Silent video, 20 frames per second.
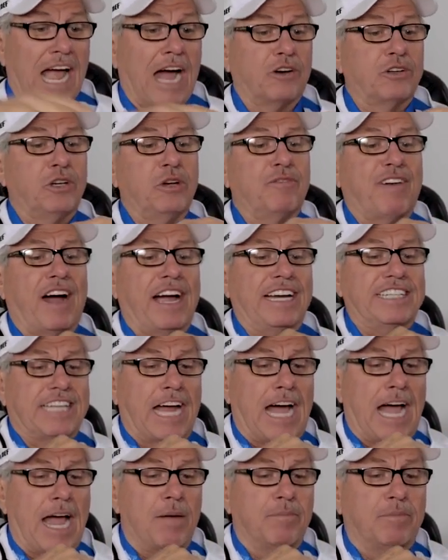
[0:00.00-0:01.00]
how'd you
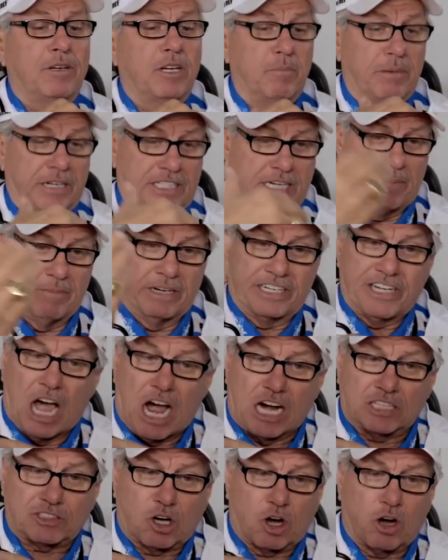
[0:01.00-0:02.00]
find time to become a
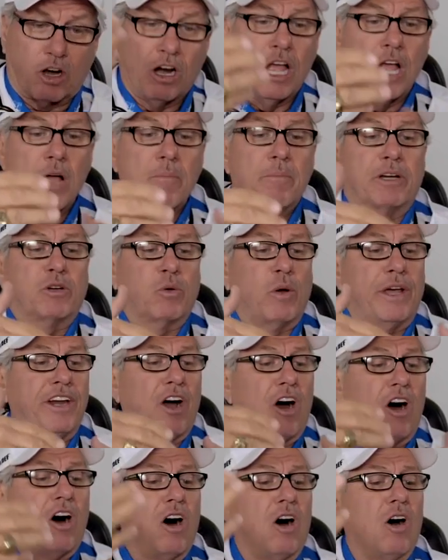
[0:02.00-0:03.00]
doctor
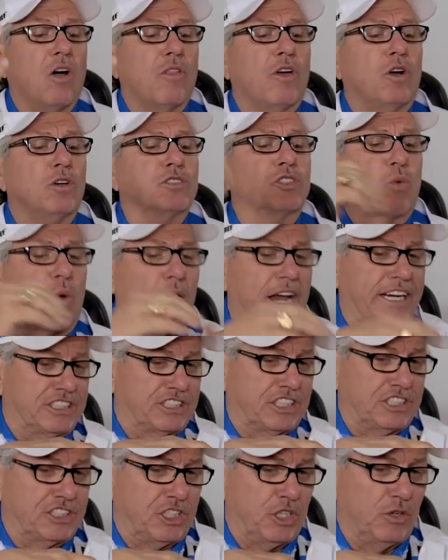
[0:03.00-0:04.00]
between all those
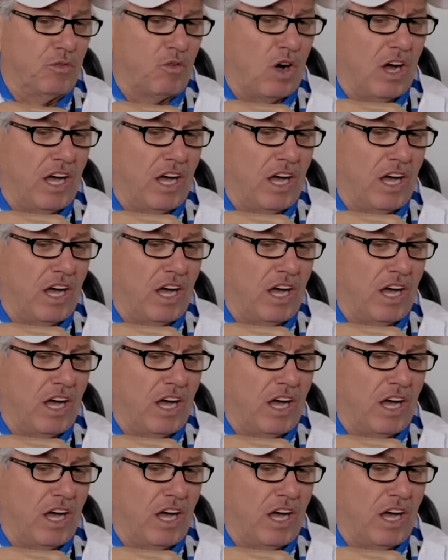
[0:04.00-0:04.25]
races you